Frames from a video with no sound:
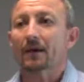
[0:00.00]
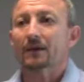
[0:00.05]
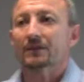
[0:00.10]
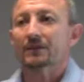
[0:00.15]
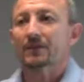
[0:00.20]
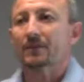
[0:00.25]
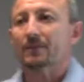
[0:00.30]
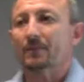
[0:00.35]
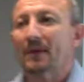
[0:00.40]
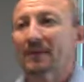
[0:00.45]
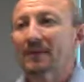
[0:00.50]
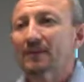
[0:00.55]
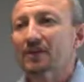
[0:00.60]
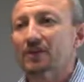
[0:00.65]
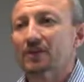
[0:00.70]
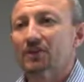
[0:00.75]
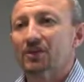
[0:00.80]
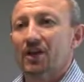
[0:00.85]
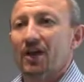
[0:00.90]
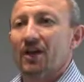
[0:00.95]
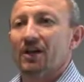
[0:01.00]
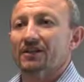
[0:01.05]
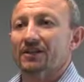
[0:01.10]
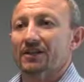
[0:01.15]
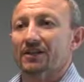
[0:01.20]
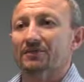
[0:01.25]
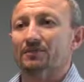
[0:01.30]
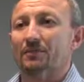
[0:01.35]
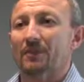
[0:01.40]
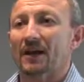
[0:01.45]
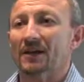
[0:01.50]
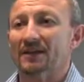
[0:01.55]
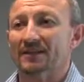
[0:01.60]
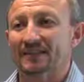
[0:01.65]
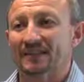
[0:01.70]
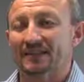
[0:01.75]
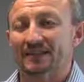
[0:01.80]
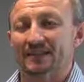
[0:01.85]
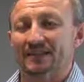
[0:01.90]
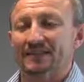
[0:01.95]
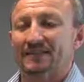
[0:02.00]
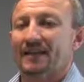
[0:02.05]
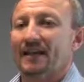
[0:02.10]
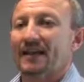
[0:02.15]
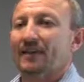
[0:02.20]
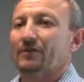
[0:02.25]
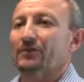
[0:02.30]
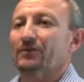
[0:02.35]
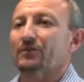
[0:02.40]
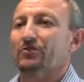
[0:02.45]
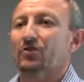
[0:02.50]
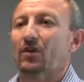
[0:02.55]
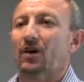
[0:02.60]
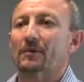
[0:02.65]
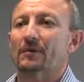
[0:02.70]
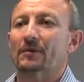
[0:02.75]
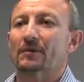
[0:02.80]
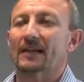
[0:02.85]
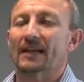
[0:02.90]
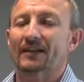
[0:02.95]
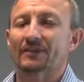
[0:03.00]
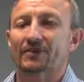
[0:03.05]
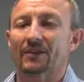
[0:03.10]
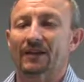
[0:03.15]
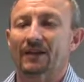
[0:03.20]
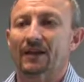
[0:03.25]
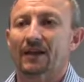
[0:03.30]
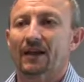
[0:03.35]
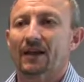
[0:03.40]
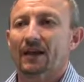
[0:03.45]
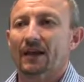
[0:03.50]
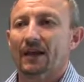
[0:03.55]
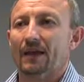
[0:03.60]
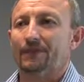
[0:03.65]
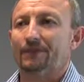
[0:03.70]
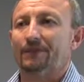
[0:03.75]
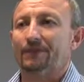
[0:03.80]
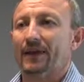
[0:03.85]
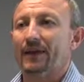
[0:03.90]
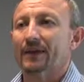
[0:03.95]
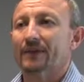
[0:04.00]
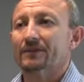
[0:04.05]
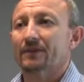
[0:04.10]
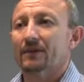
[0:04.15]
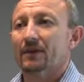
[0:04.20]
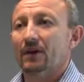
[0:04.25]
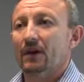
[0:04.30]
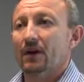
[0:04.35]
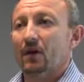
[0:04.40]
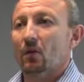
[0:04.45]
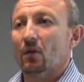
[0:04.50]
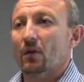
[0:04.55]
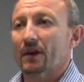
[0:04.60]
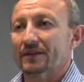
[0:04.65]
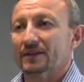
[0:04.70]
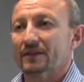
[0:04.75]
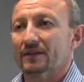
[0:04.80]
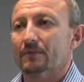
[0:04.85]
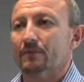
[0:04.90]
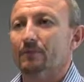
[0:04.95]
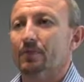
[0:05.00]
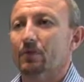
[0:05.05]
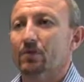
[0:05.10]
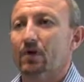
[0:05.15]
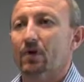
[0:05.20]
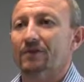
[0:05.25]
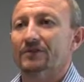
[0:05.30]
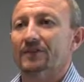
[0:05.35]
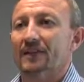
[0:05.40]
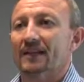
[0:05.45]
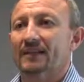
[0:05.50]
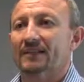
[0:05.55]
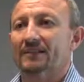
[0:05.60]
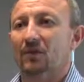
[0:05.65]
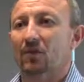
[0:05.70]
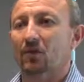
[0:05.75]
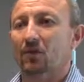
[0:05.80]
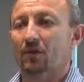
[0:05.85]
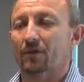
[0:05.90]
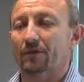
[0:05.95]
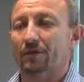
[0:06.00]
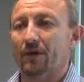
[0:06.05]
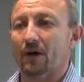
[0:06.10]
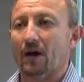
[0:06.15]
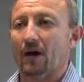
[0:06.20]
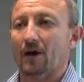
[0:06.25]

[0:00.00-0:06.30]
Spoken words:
So the method of charging is based, as I say, on the triboelectric effect, where simple contact of